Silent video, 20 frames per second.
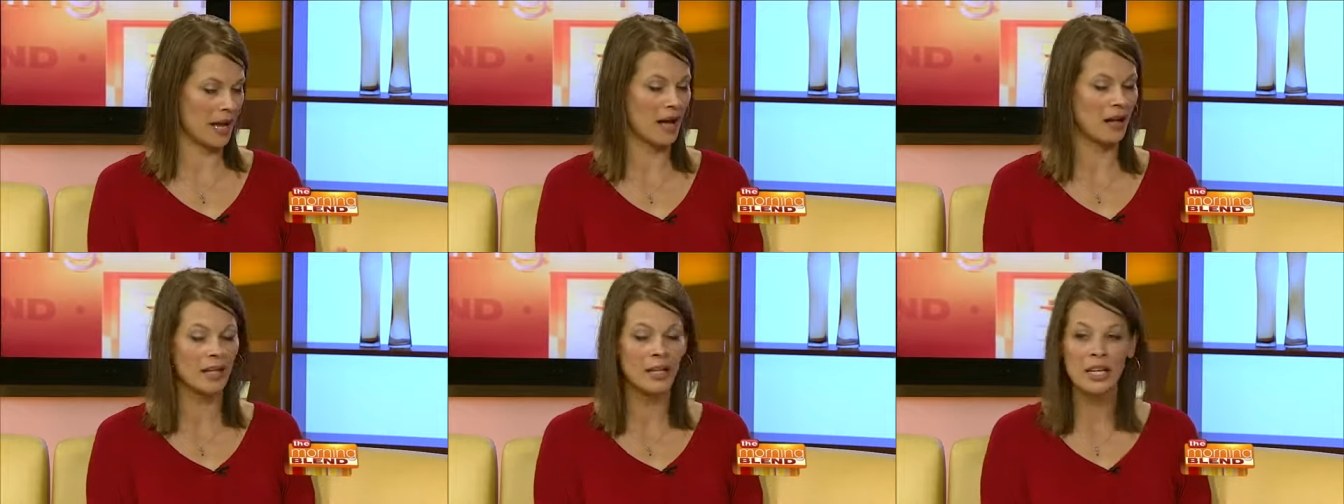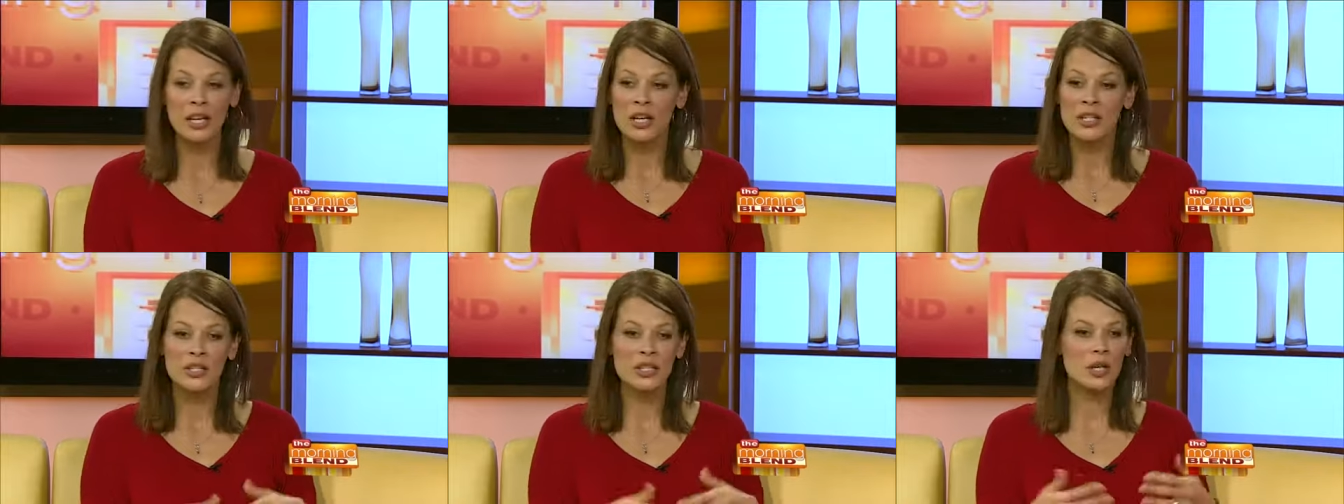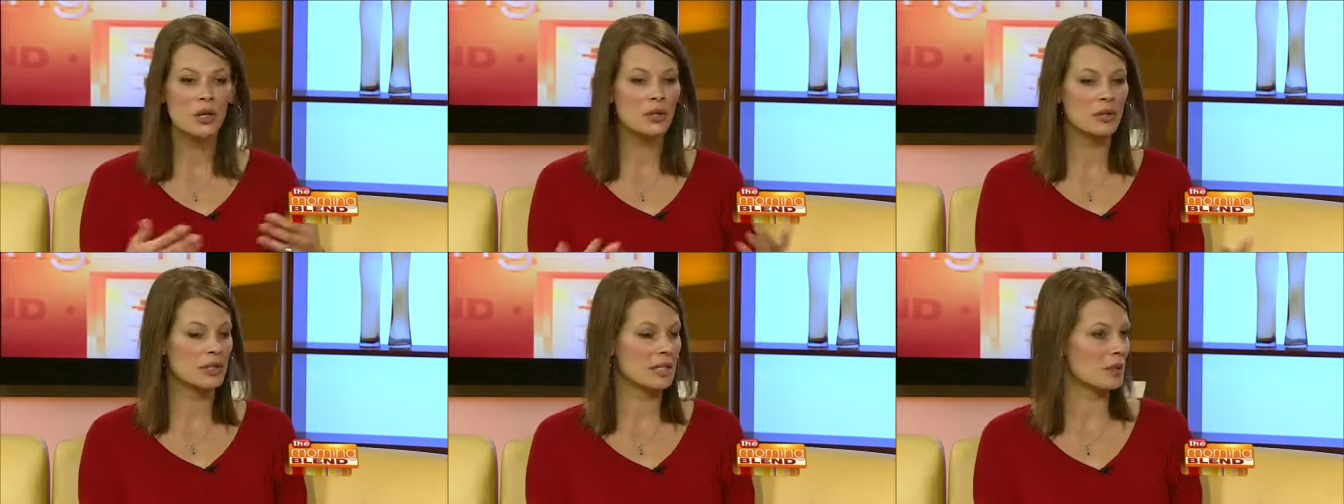mail.
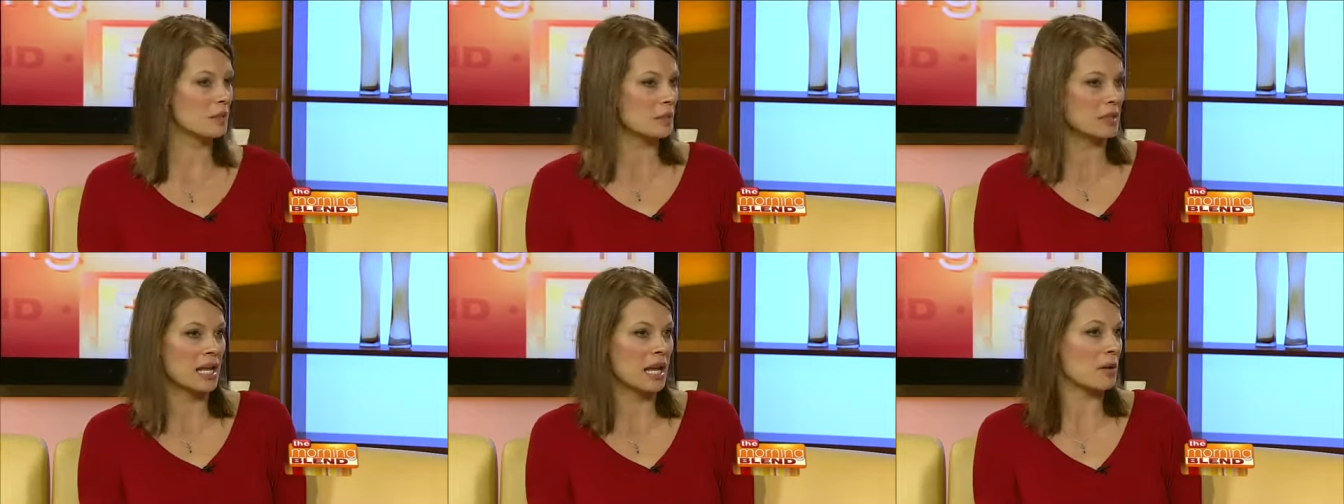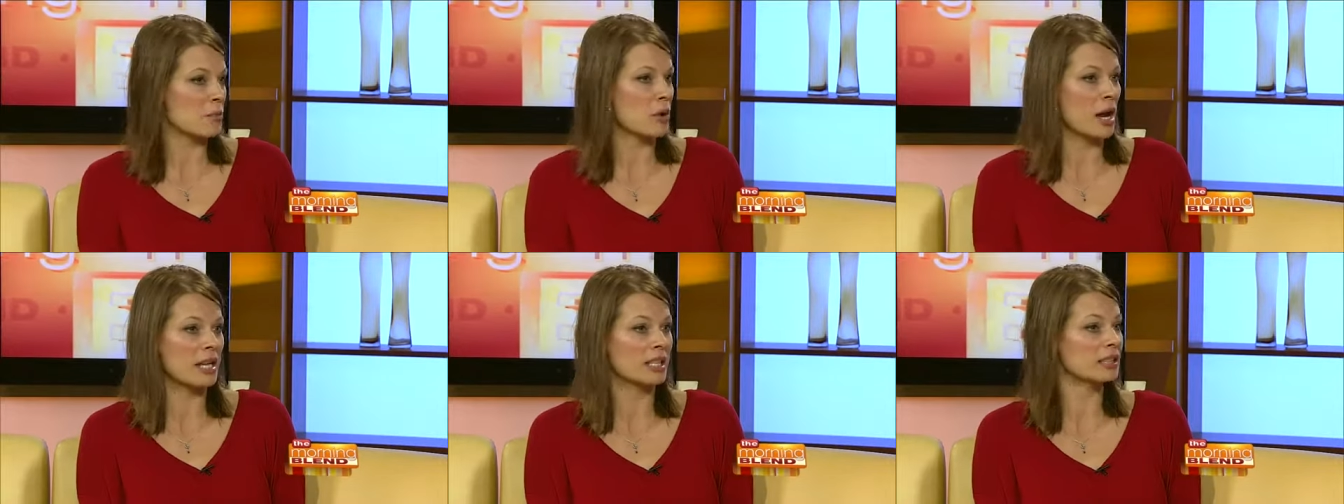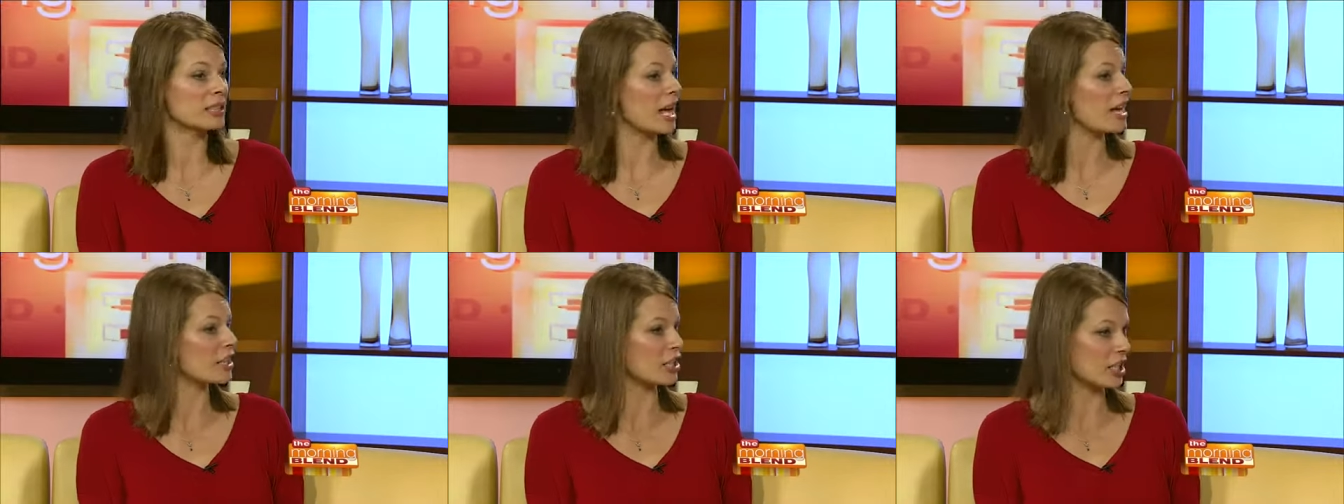So t- t- write
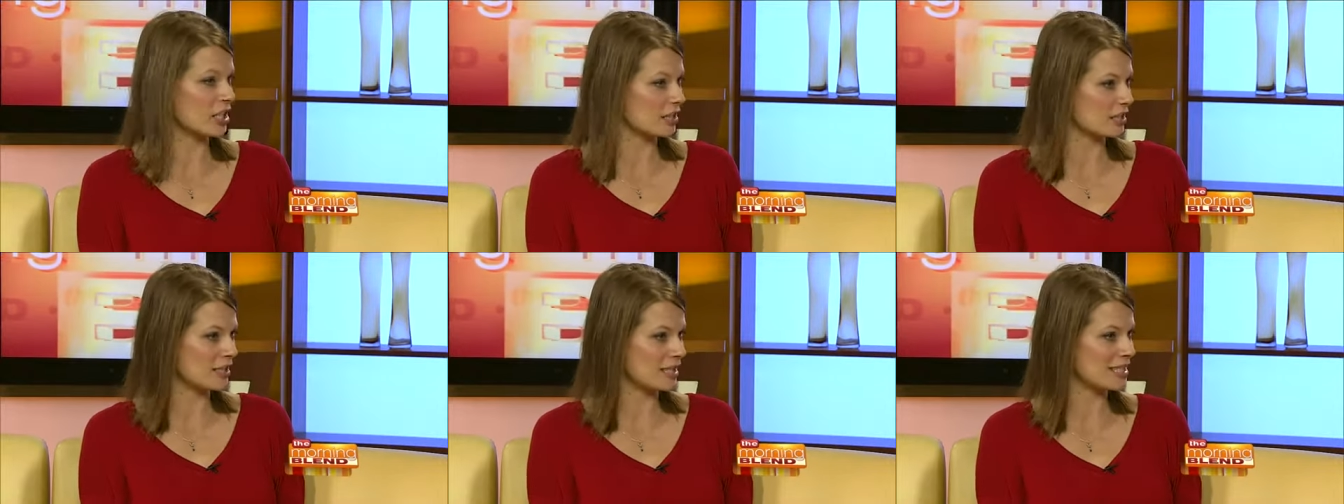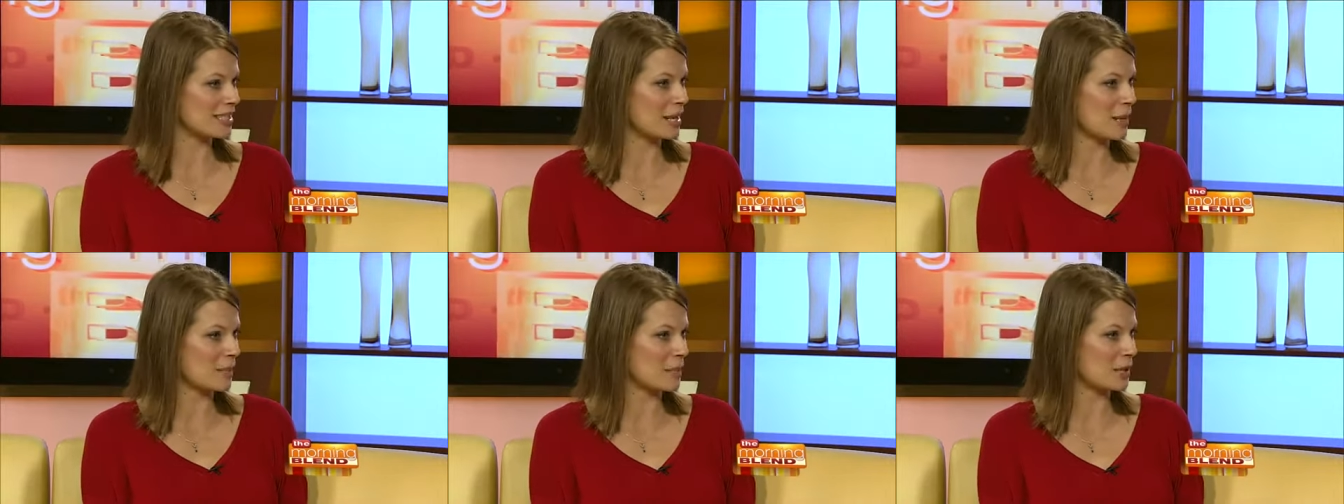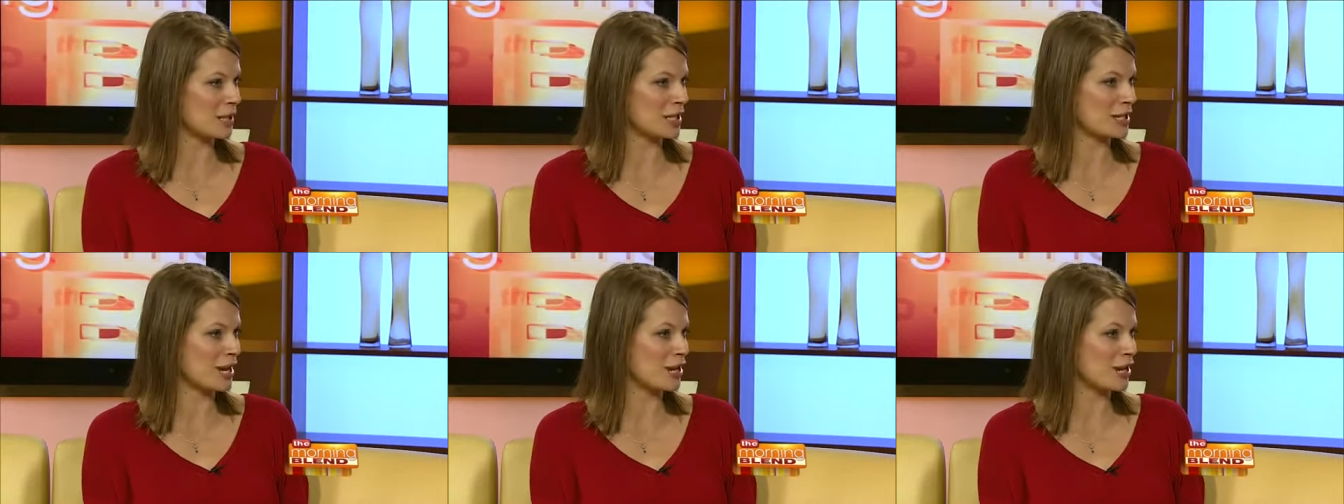a letter to somebody yeah.